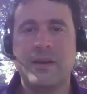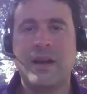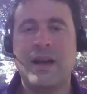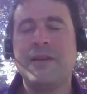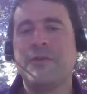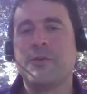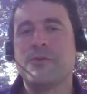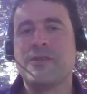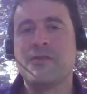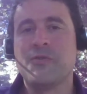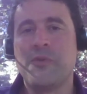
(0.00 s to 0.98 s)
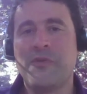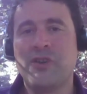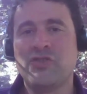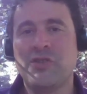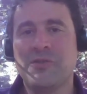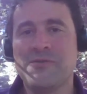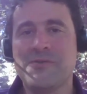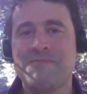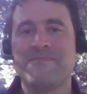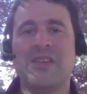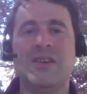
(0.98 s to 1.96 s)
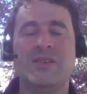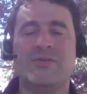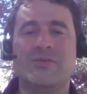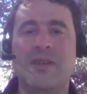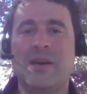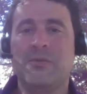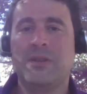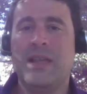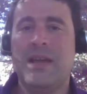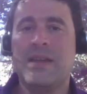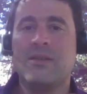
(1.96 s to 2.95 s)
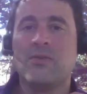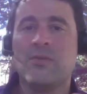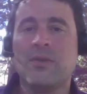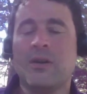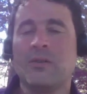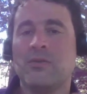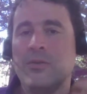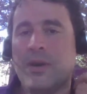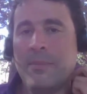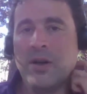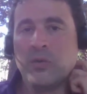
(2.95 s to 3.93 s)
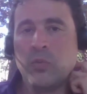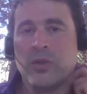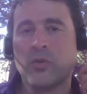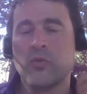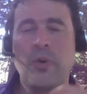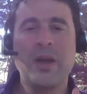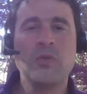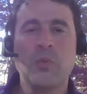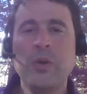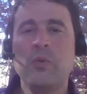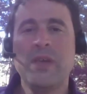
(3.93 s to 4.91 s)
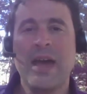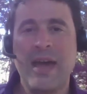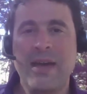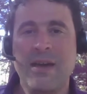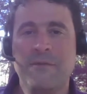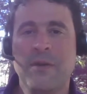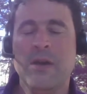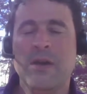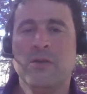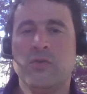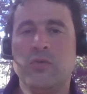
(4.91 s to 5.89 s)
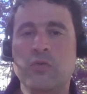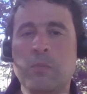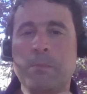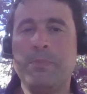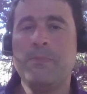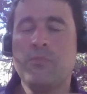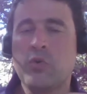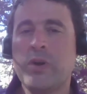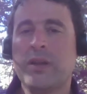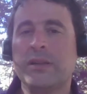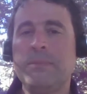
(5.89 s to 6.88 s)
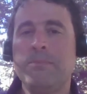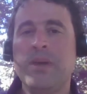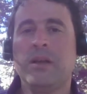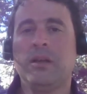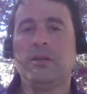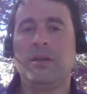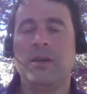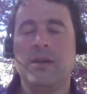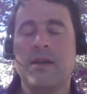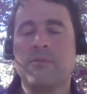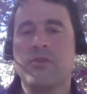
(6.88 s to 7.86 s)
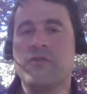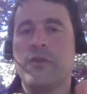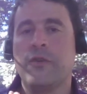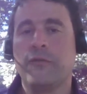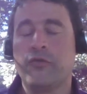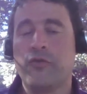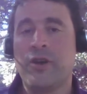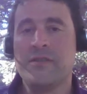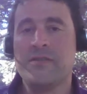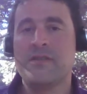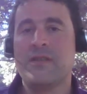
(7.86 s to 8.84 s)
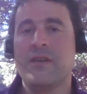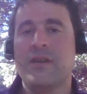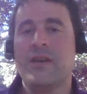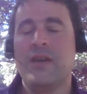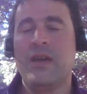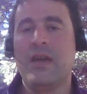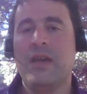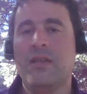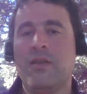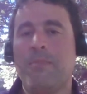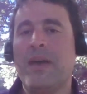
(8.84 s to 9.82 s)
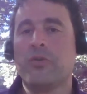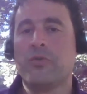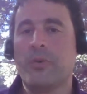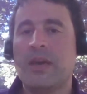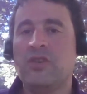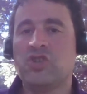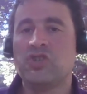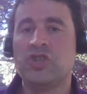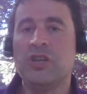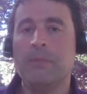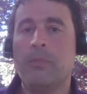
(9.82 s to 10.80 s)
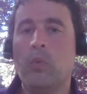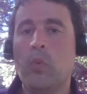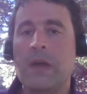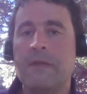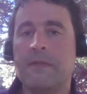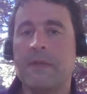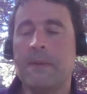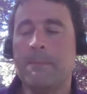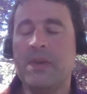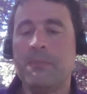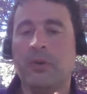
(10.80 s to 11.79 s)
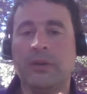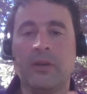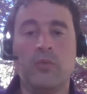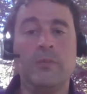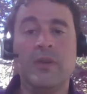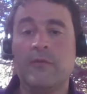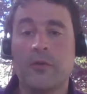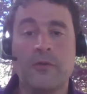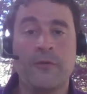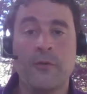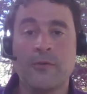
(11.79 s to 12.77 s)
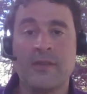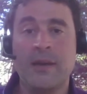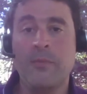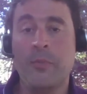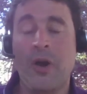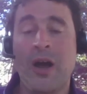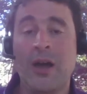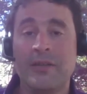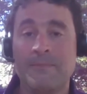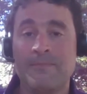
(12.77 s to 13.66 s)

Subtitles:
Hi, fellow sales professionals. Today, I would like to talk to you about one great way we have to quickly build an atmosphere of trust and a better relationship with people that we meet for the first time abroad.